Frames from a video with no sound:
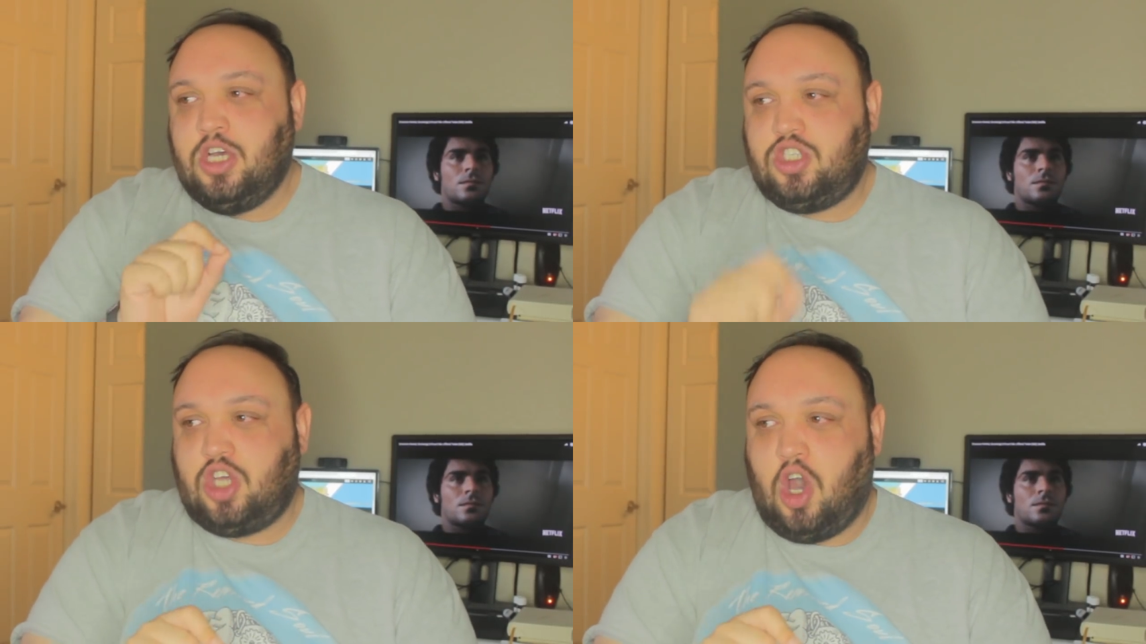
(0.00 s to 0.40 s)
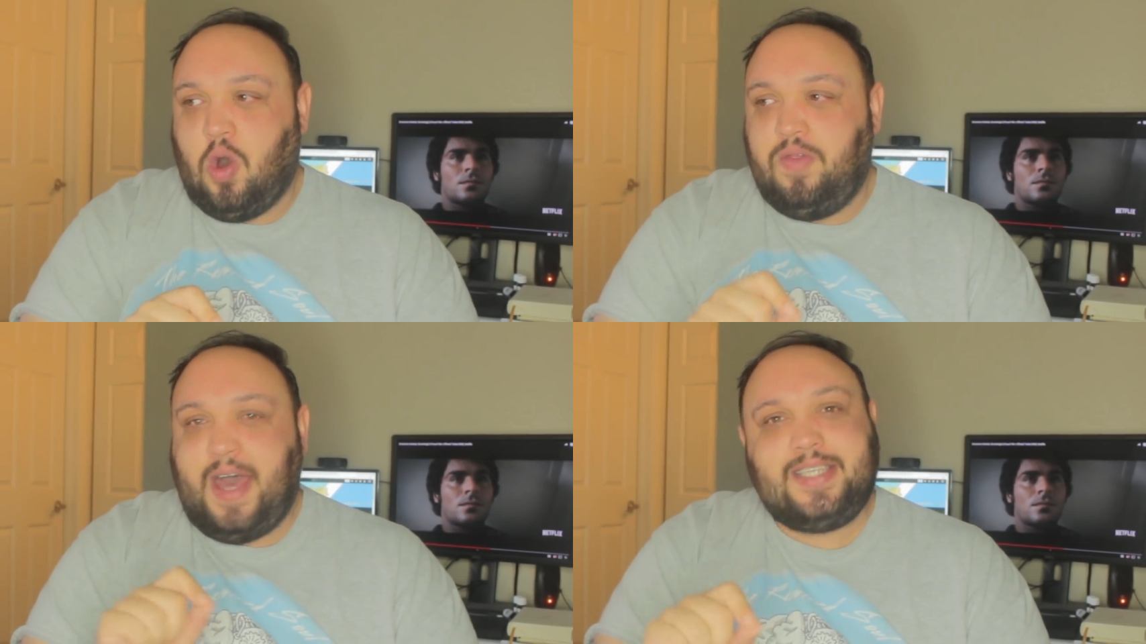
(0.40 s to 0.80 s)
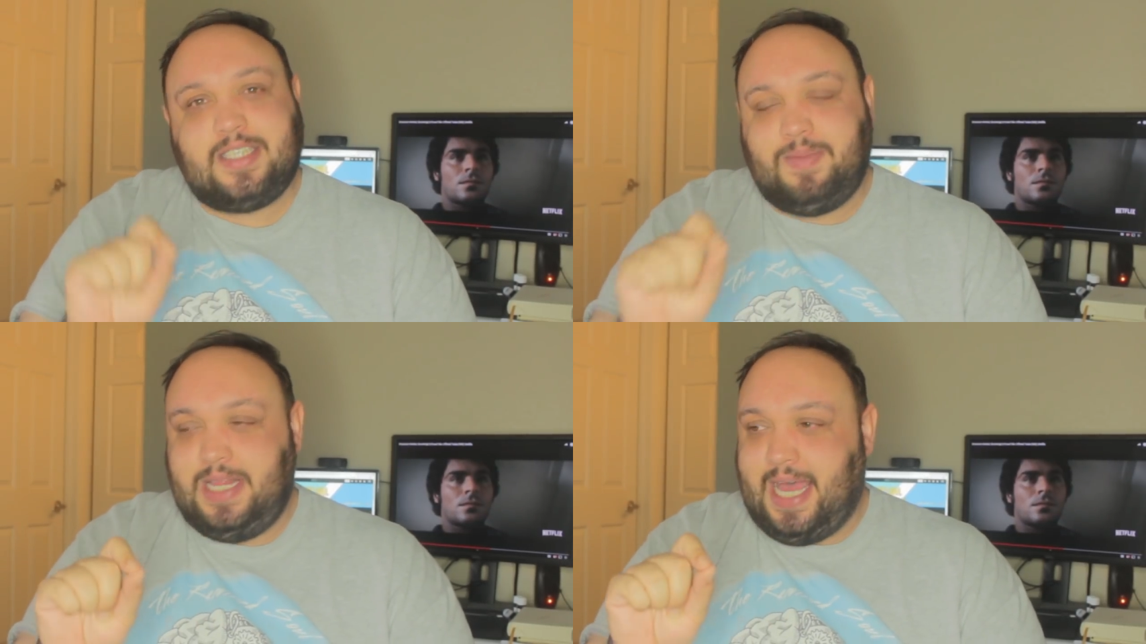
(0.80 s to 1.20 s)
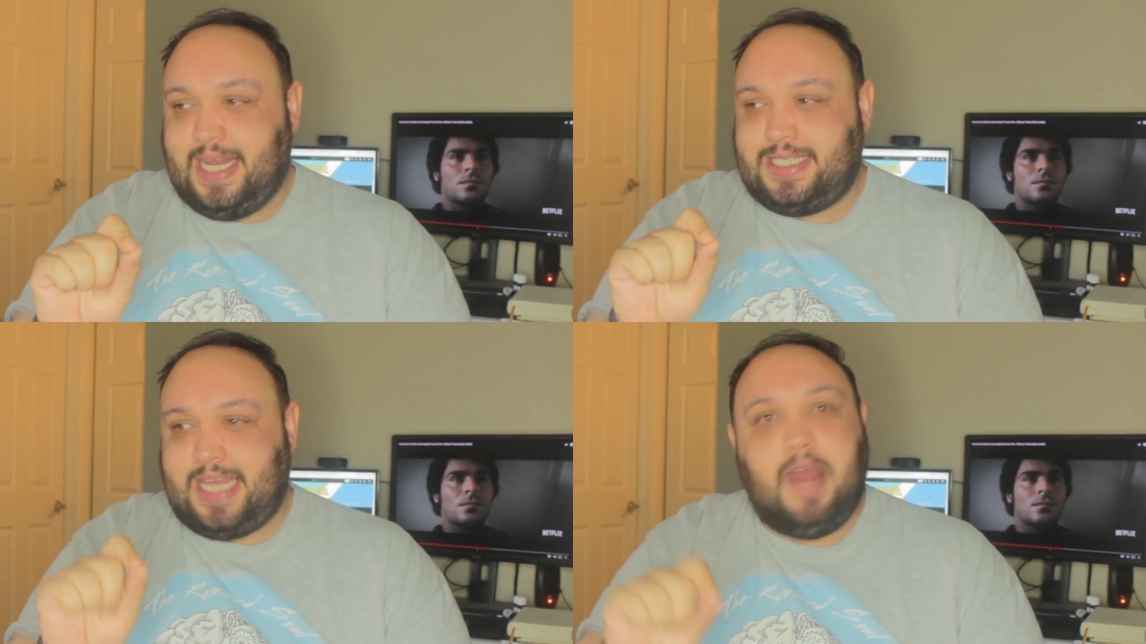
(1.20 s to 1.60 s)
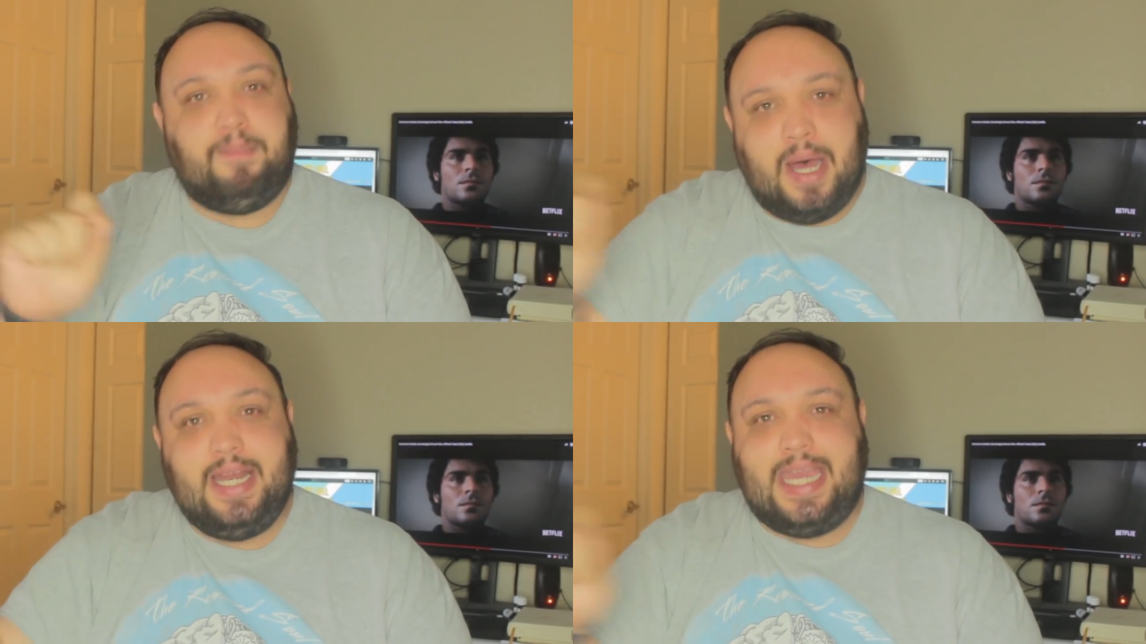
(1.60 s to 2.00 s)
Speaker 1: So that's something that
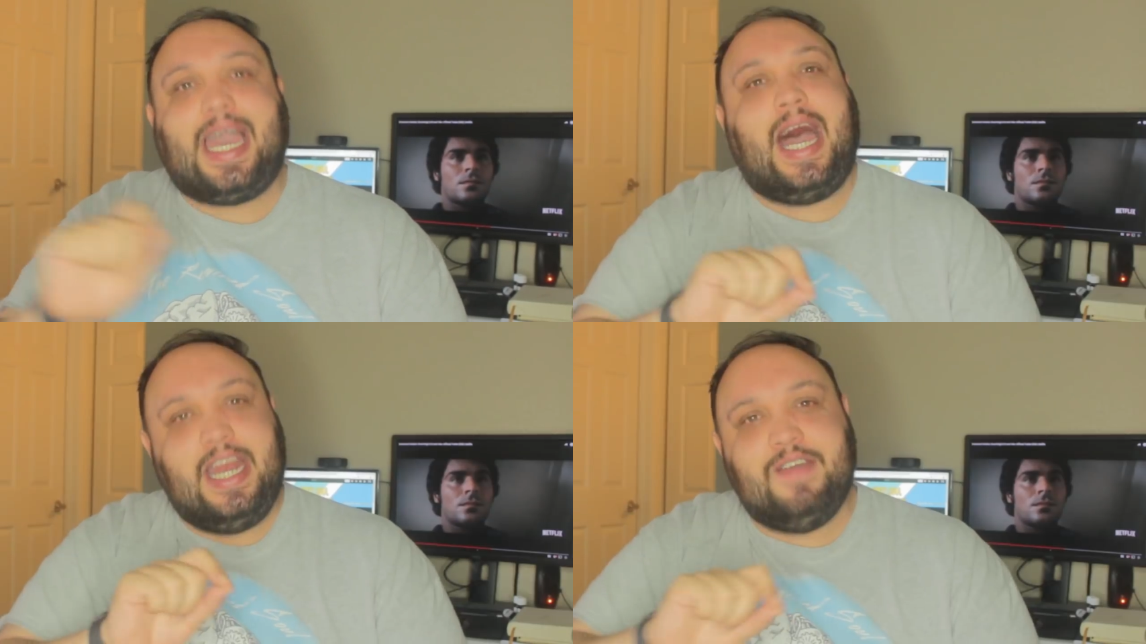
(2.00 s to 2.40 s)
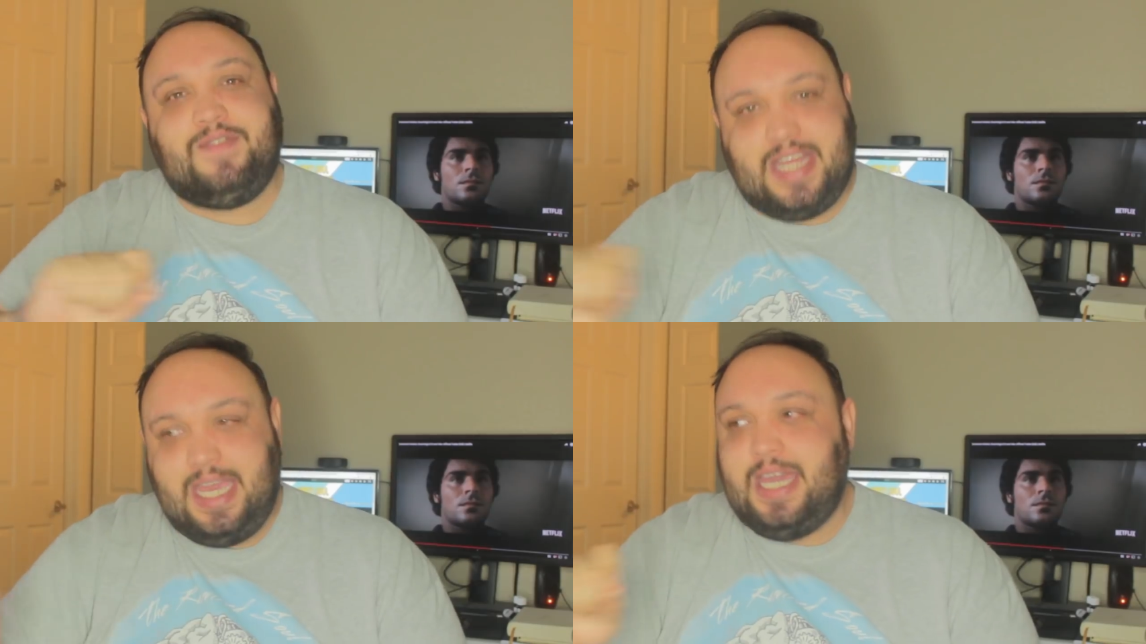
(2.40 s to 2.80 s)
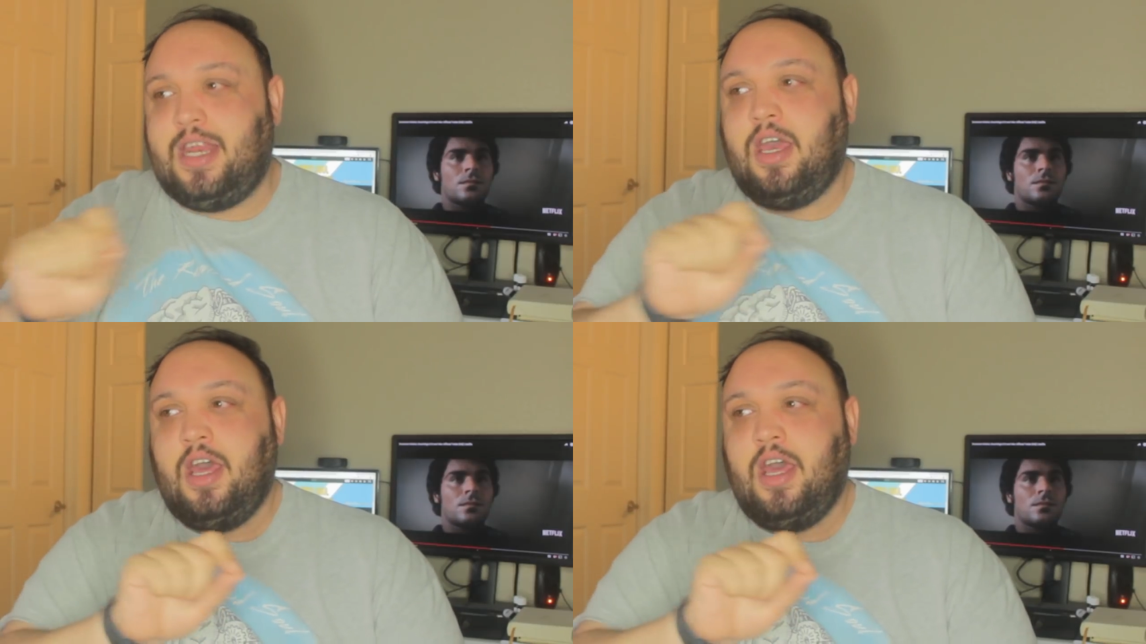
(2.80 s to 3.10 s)
Ted Bundy kind of did